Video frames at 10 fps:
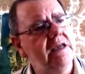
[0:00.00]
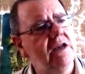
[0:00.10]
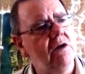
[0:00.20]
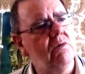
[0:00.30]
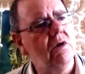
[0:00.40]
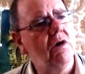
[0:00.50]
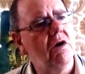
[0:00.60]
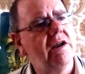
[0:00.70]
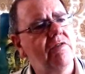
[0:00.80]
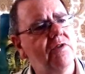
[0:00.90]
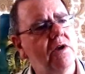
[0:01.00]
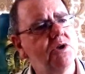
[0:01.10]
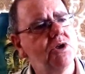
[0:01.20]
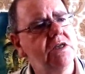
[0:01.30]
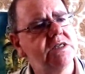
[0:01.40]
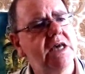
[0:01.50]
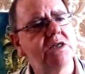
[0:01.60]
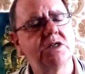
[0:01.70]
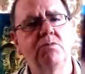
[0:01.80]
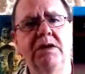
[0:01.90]
you know horror anthology,
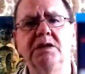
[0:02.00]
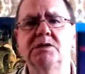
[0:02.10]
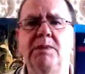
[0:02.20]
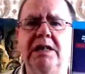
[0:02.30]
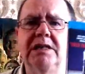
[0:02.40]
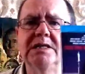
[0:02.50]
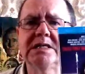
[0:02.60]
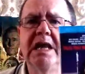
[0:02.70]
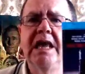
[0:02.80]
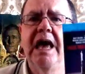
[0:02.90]
tales that witness madness.